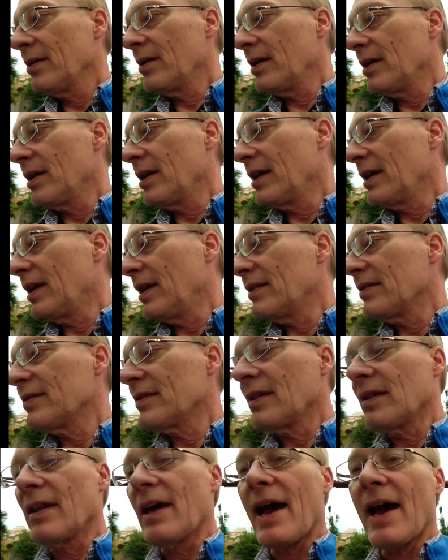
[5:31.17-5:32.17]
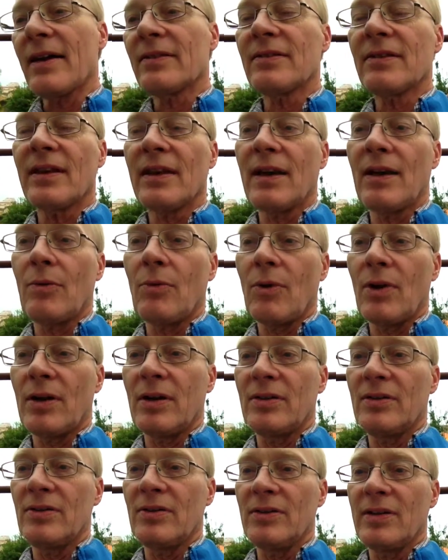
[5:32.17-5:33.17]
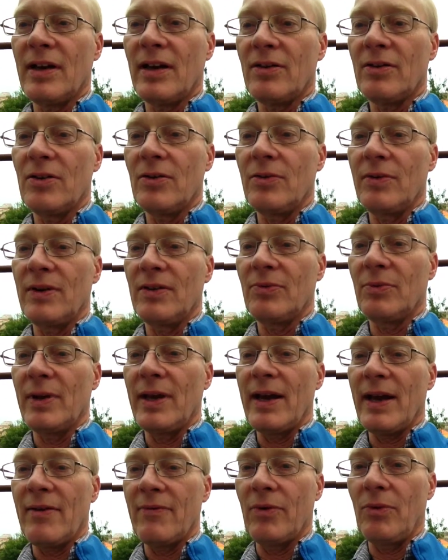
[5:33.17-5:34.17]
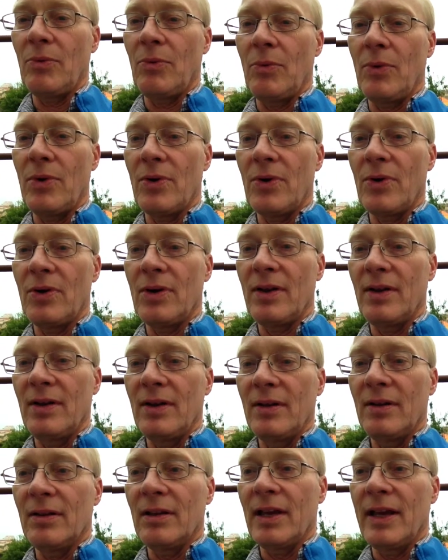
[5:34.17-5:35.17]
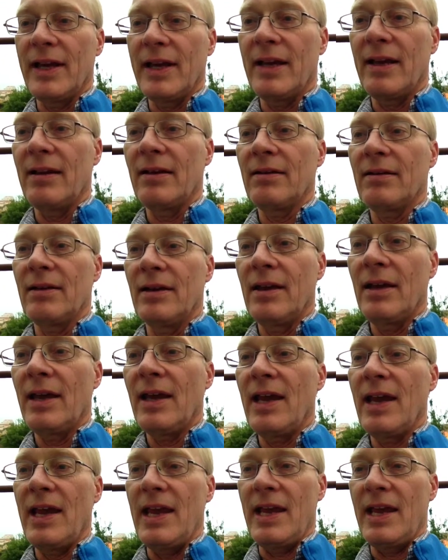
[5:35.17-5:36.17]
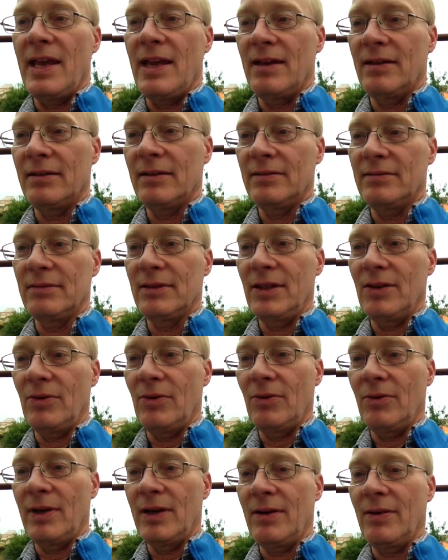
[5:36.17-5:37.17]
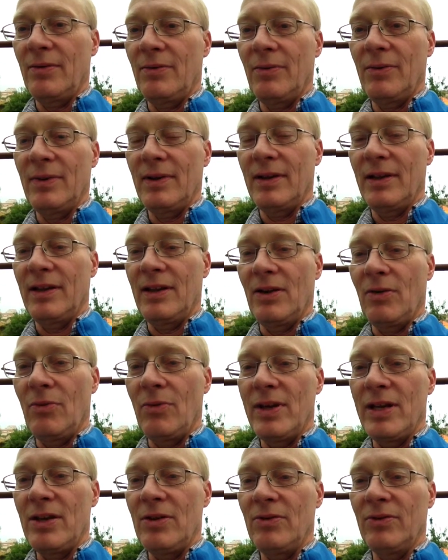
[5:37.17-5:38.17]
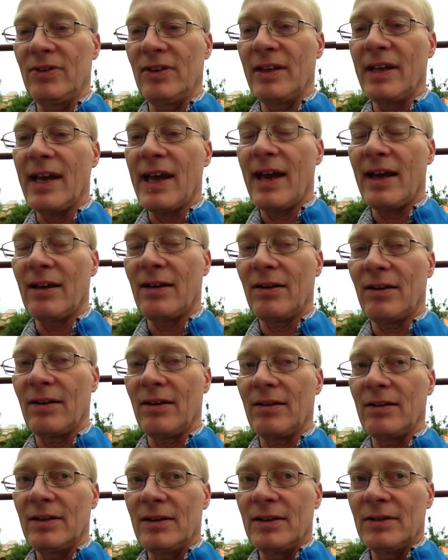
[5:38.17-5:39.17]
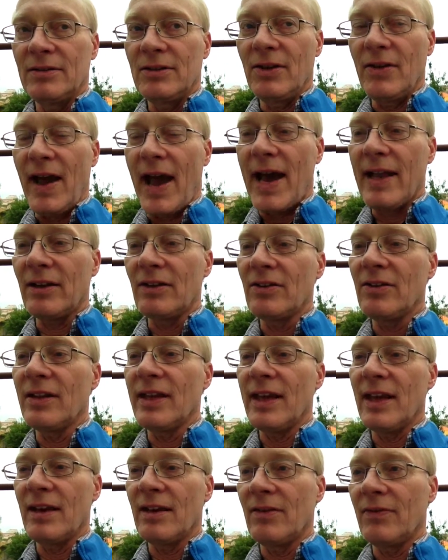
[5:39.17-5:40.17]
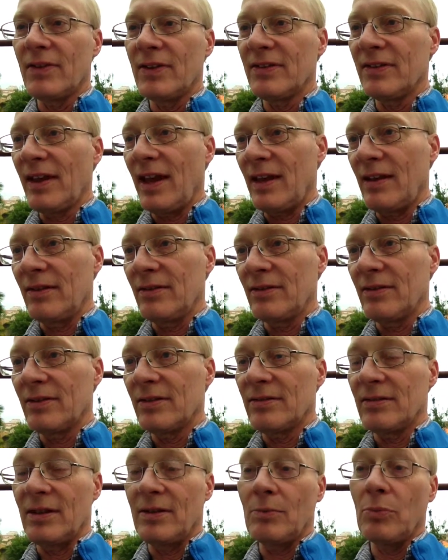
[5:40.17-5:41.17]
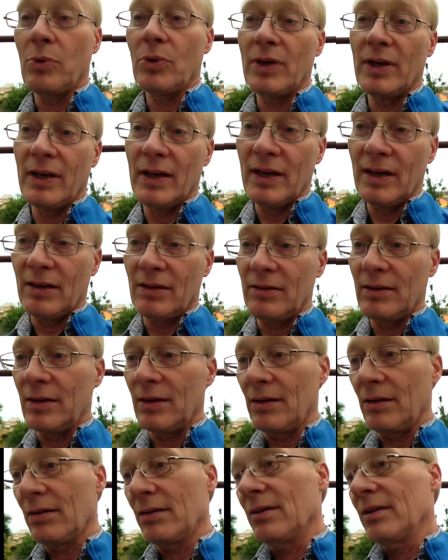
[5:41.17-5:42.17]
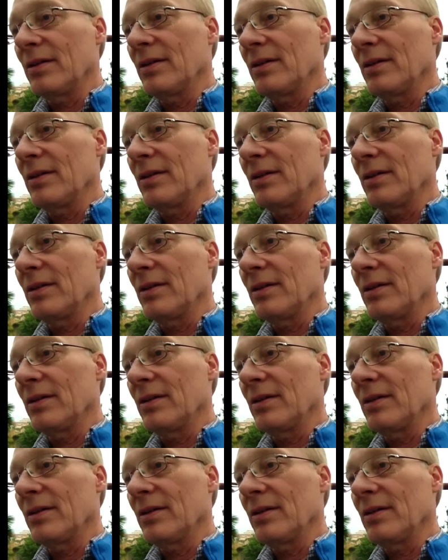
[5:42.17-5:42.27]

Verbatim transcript: And I guess the last thing I wanted to tell you is we have a word like "hey," you know, um, that we use in Canada. You add it to the end of a sentence and put it in a little.